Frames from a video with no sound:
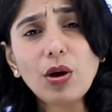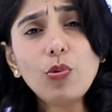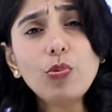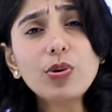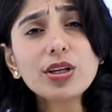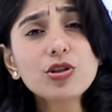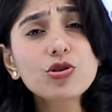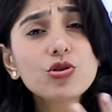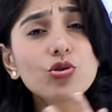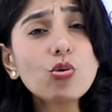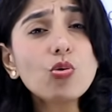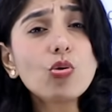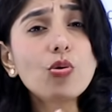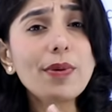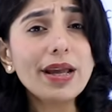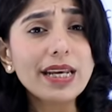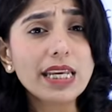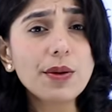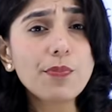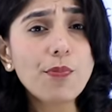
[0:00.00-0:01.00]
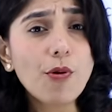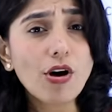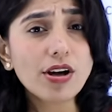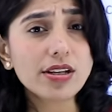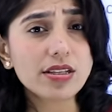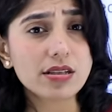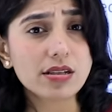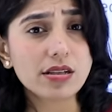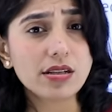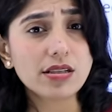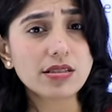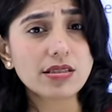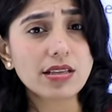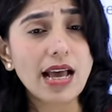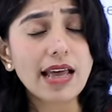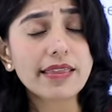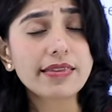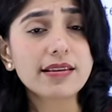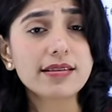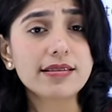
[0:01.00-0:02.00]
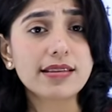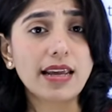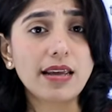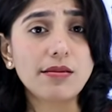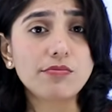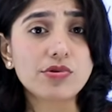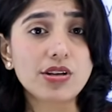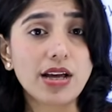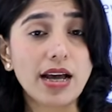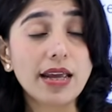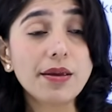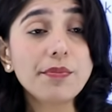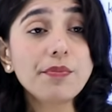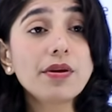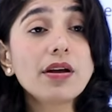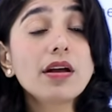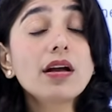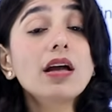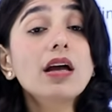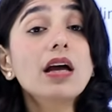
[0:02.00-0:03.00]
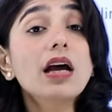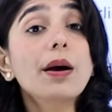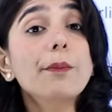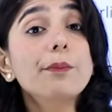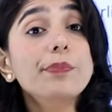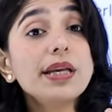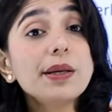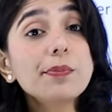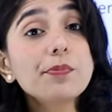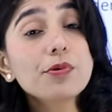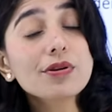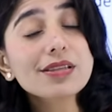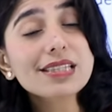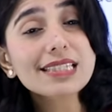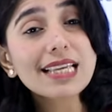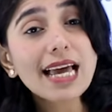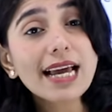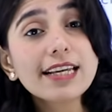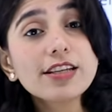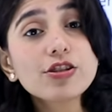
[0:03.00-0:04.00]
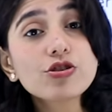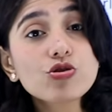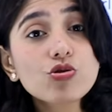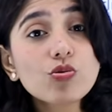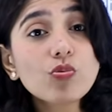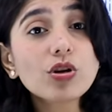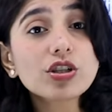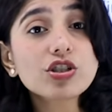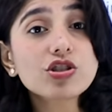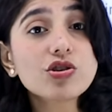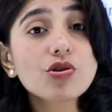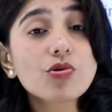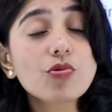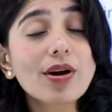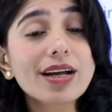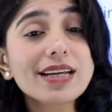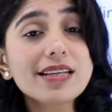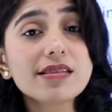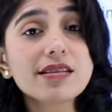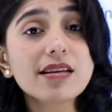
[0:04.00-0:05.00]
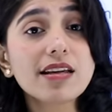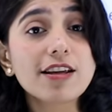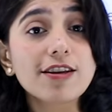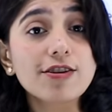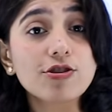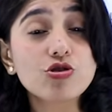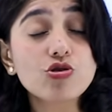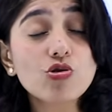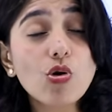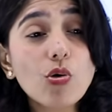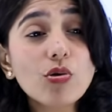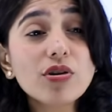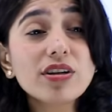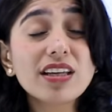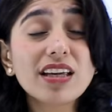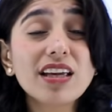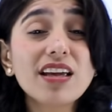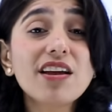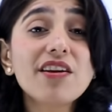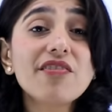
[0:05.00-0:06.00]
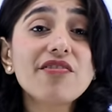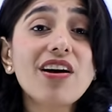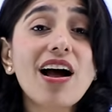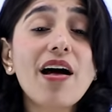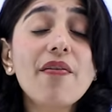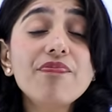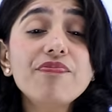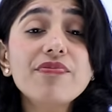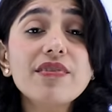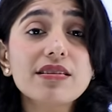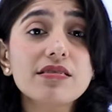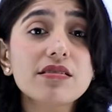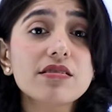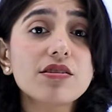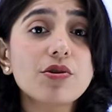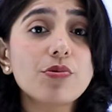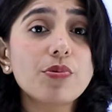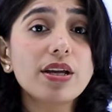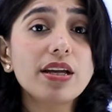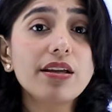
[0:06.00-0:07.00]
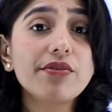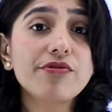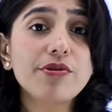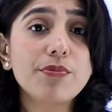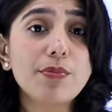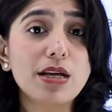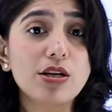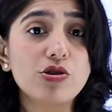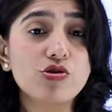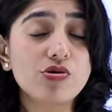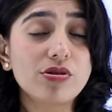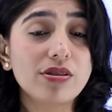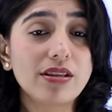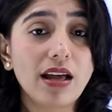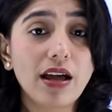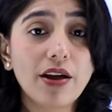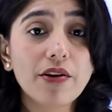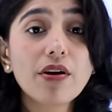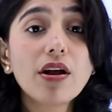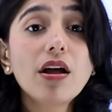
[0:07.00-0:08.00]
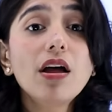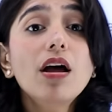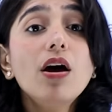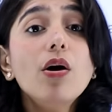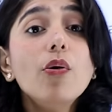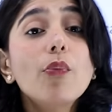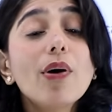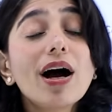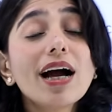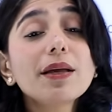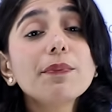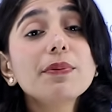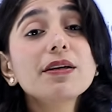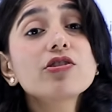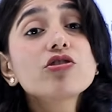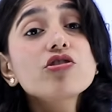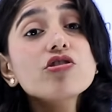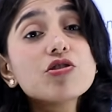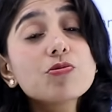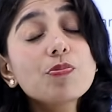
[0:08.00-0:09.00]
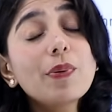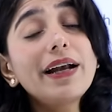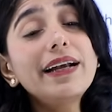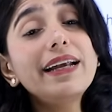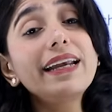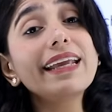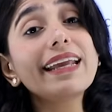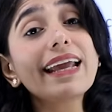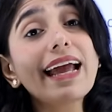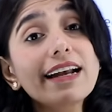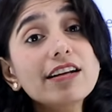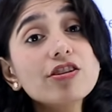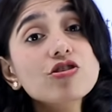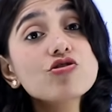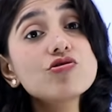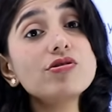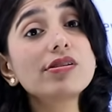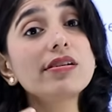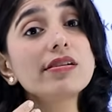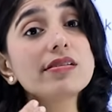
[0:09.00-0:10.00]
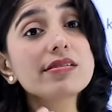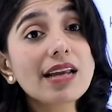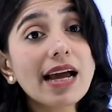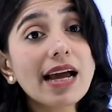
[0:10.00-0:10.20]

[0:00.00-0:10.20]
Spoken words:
with too many pointers at the same time. Be precise to what you're writing. Don't give unnecessary information there. Why? Because you're spending additional